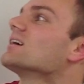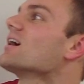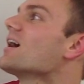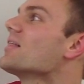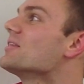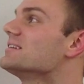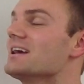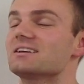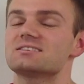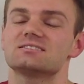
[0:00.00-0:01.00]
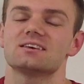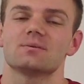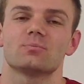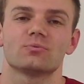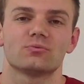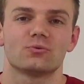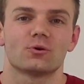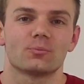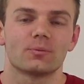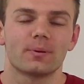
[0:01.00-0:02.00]
The next tip for
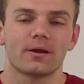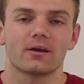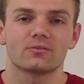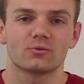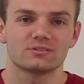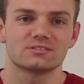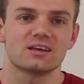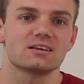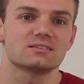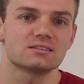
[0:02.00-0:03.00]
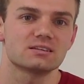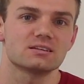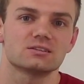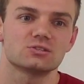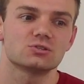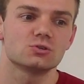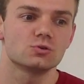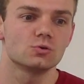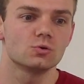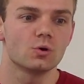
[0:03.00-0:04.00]
preparing for a test is
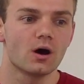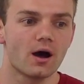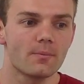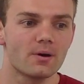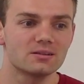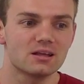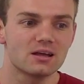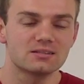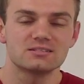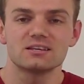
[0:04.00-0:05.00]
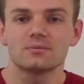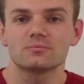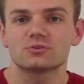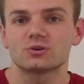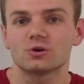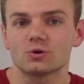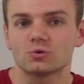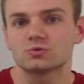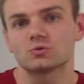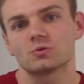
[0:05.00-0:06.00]
to attempt to go
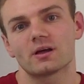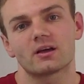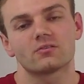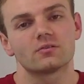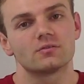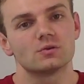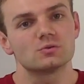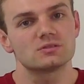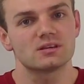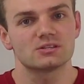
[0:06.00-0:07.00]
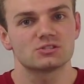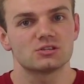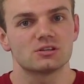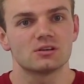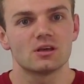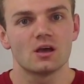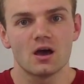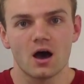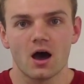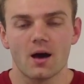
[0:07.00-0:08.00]
to like a review session,
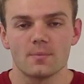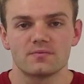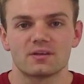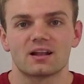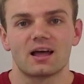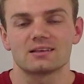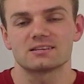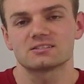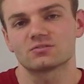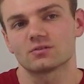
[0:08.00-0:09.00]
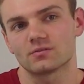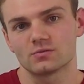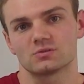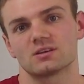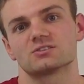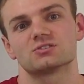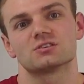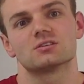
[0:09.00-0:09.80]
if the class has a review session,